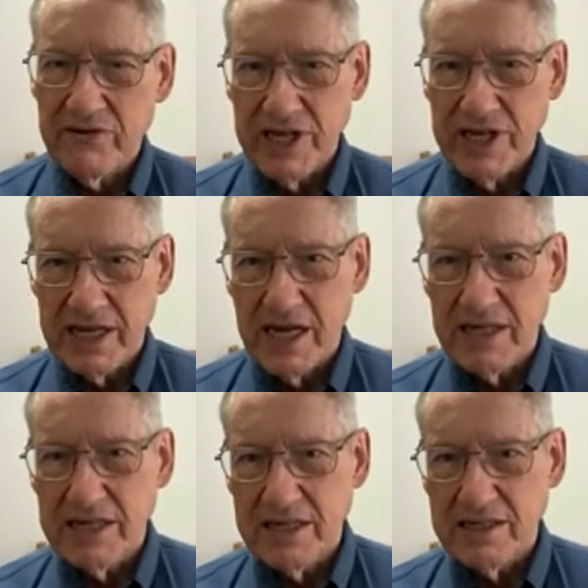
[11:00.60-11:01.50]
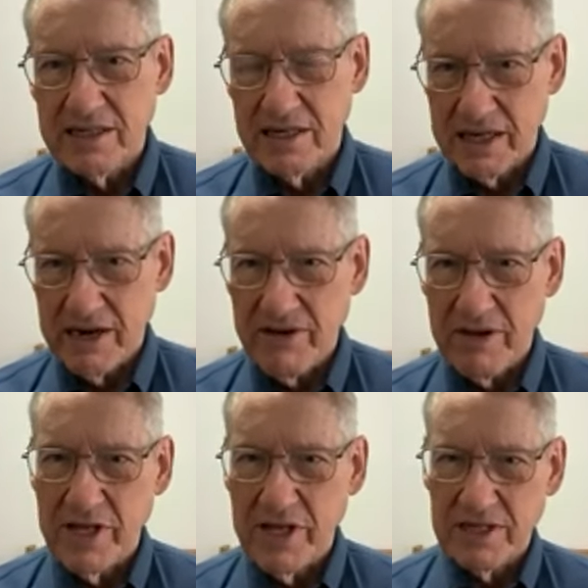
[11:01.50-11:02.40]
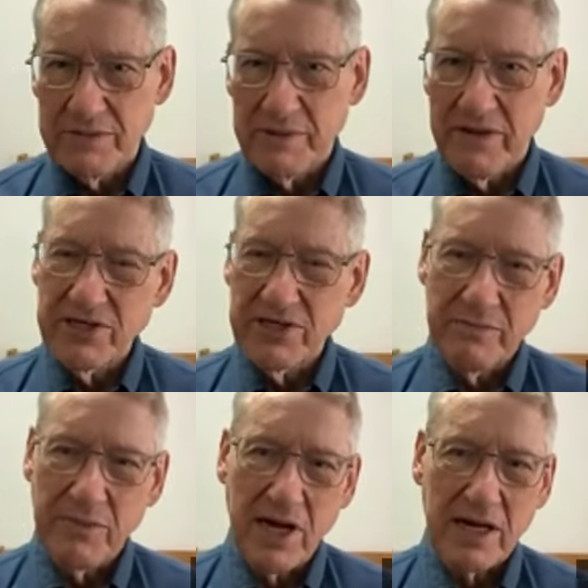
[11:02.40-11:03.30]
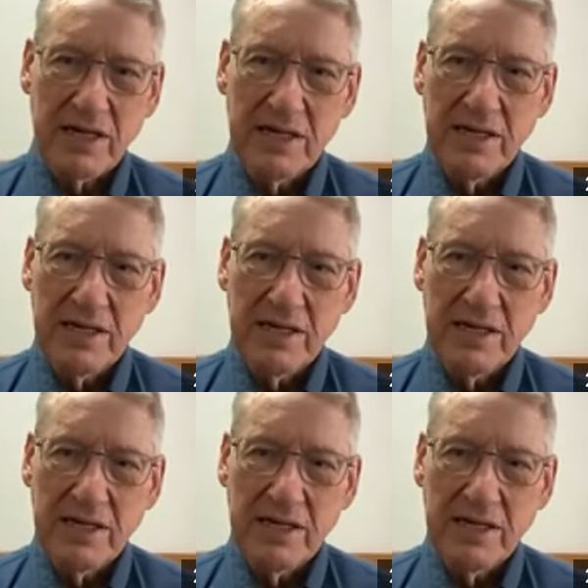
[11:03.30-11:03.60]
for state contest, the Hungarian Melodies by Vincent Bach,